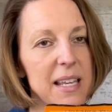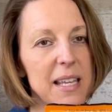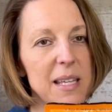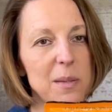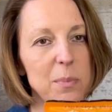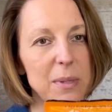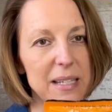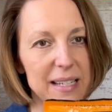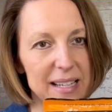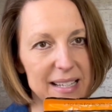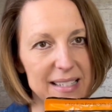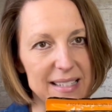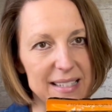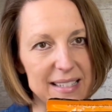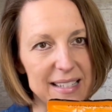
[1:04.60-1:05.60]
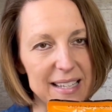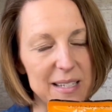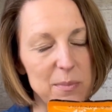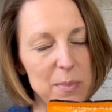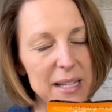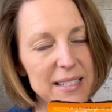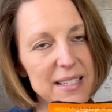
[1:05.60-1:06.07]
because it
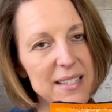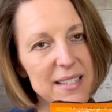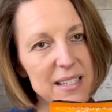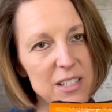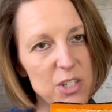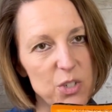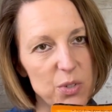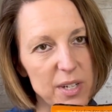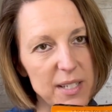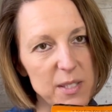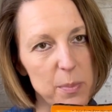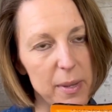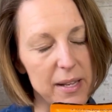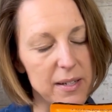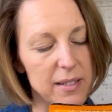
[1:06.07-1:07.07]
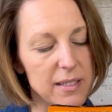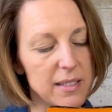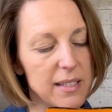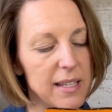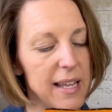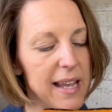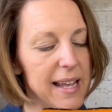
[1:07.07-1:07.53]
mixes into drinks better
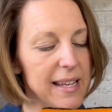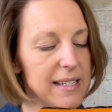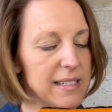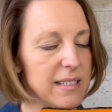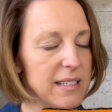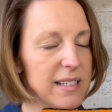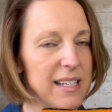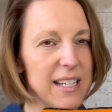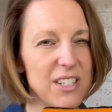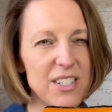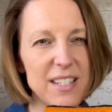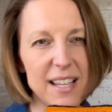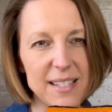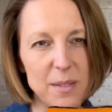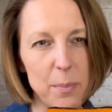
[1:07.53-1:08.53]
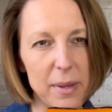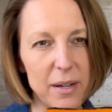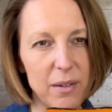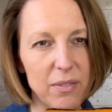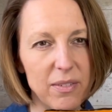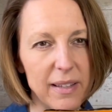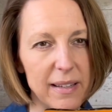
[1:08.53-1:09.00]
and it just has a
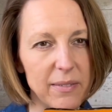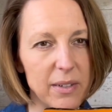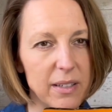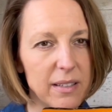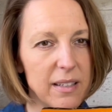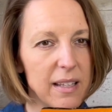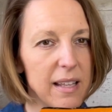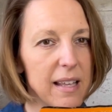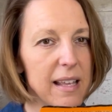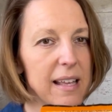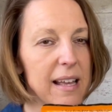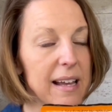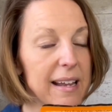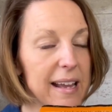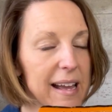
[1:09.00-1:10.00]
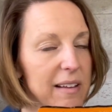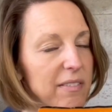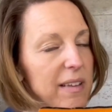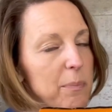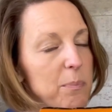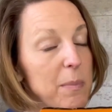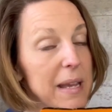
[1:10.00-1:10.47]
better flavor. I
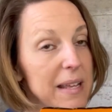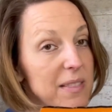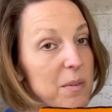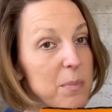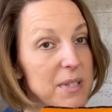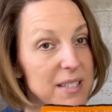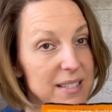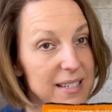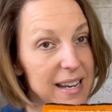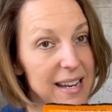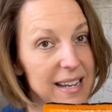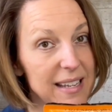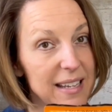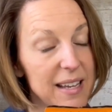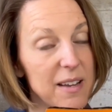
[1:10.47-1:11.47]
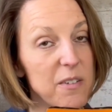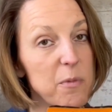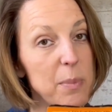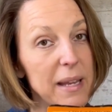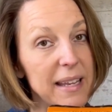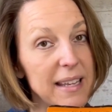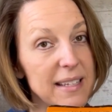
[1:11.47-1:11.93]
have made the mistake of
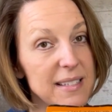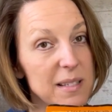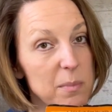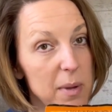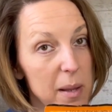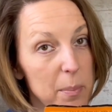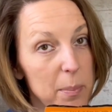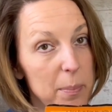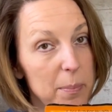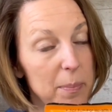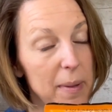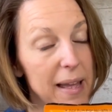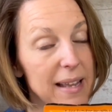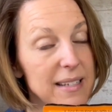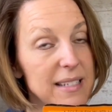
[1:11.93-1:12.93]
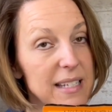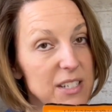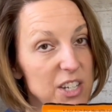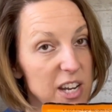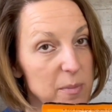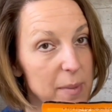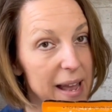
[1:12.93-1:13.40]
picking some up at
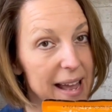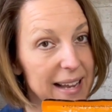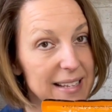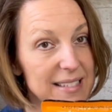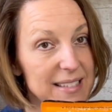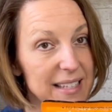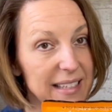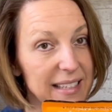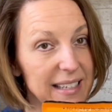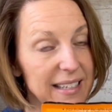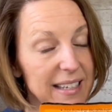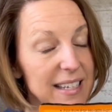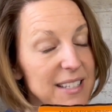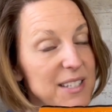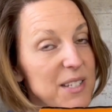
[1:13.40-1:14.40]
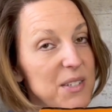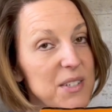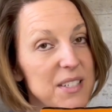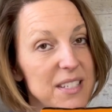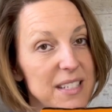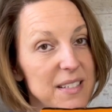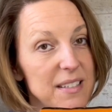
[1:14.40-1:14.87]
TJ Maxx thinking it's a
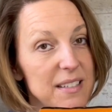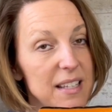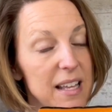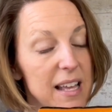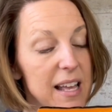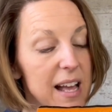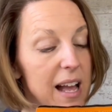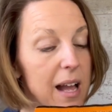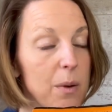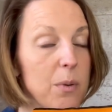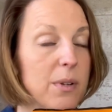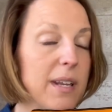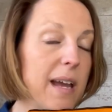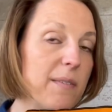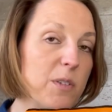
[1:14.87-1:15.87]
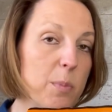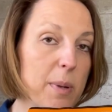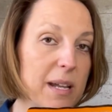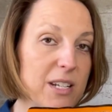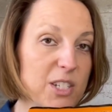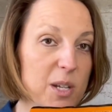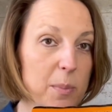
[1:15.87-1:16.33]
good deal. I won't have to
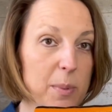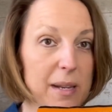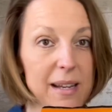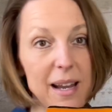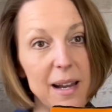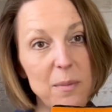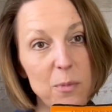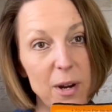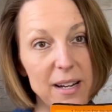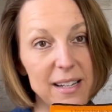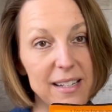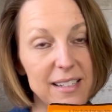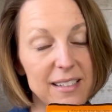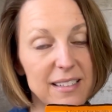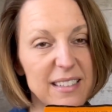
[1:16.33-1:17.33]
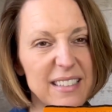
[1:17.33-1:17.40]
pay shipping. I'm right here.